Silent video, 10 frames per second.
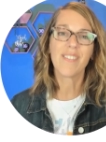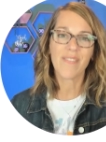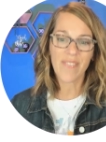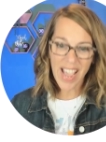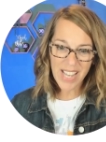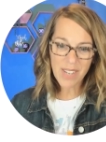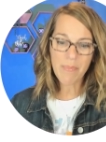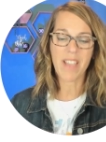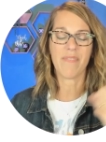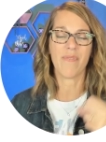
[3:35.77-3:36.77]
divide
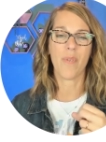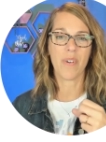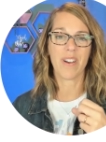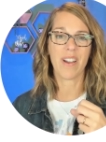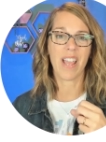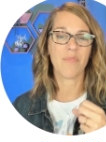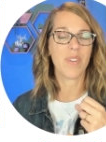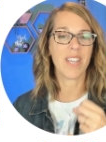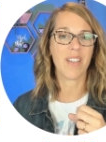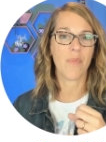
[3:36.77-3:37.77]
by 4, and
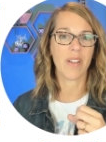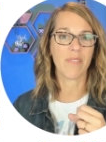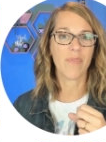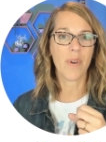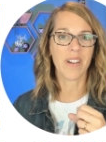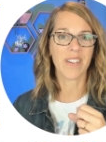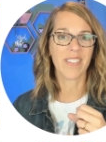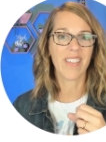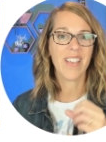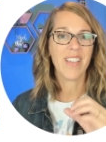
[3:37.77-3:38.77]
we get 1/4.